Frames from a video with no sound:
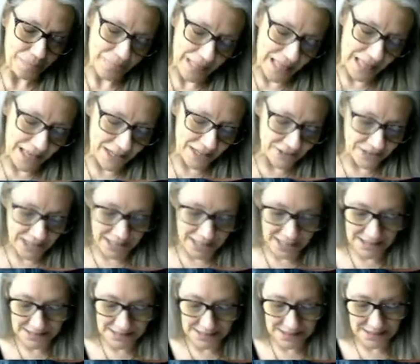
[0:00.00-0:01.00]

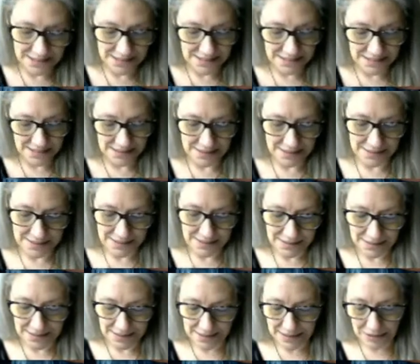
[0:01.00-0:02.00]
Okay.
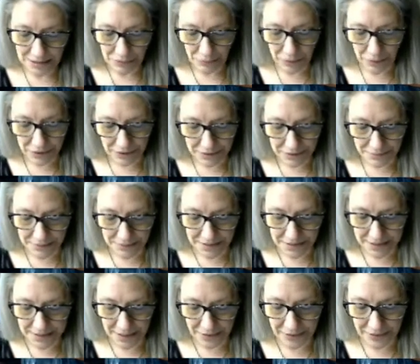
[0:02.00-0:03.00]
Welcome to
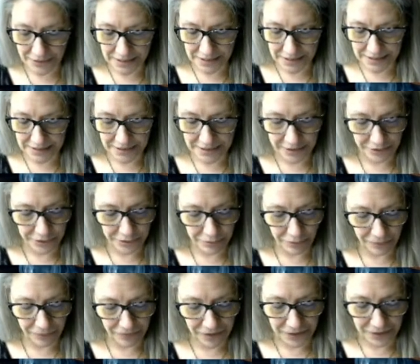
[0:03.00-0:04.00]
the other kin. Here you will
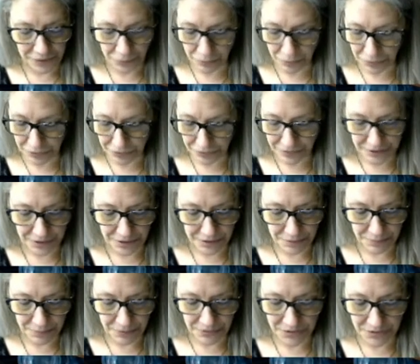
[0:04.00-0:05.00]
find a world that is
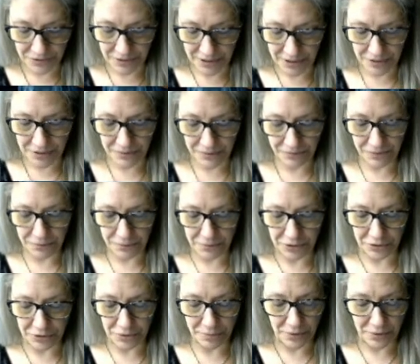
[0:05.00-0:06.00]
both strange and
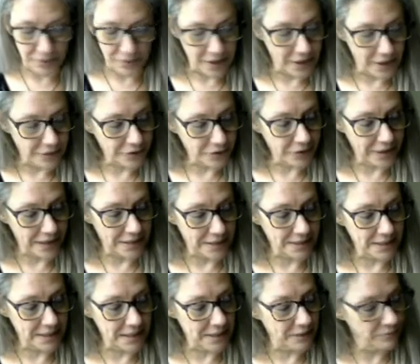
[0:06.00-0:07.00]
familiar, both other and
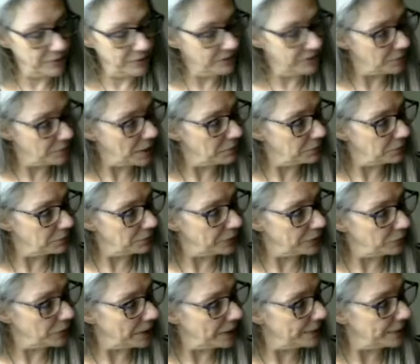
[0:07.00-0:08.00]
kin. We've probably
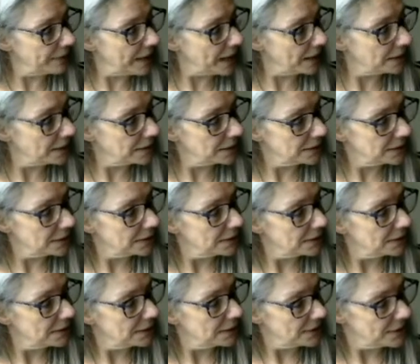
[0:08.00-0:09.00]
read that,
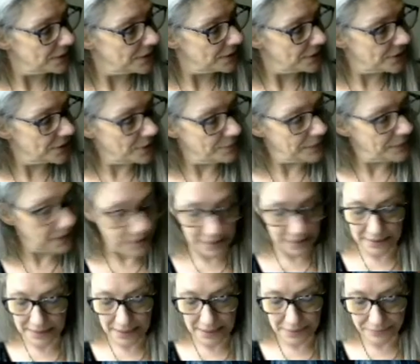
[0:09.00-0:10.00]
something like
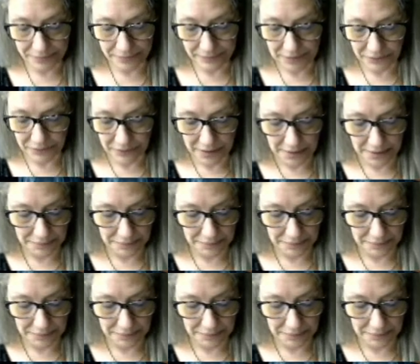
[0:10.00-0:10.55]
that. Okay.